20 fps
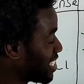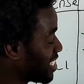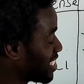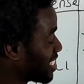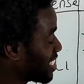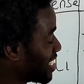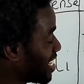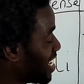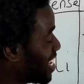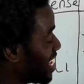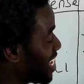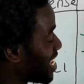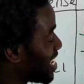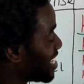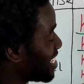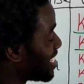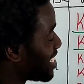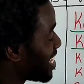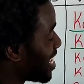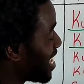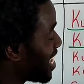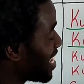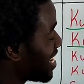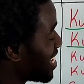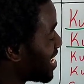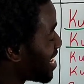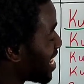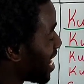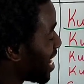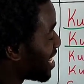tense, and the
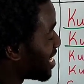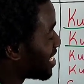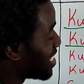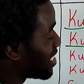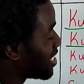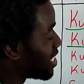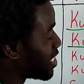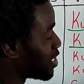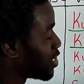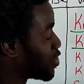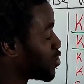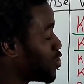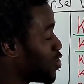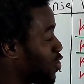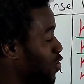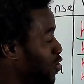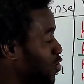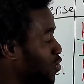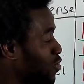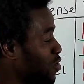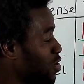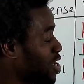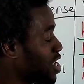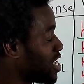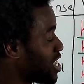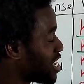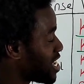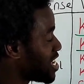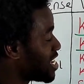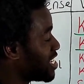enda, this is go,
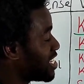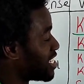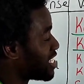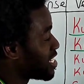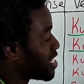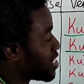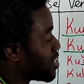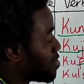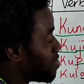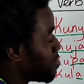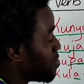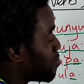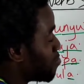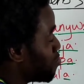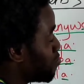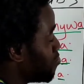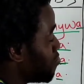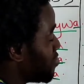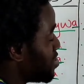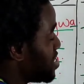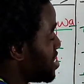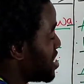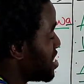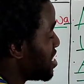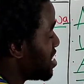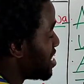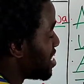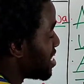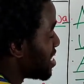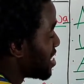and the
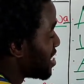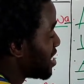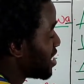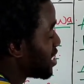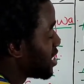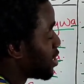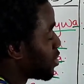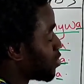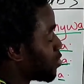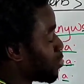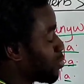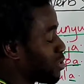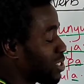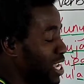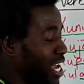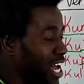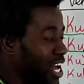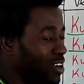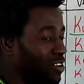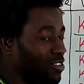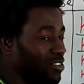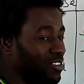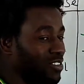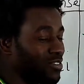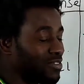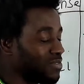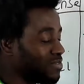mjini, this is to town.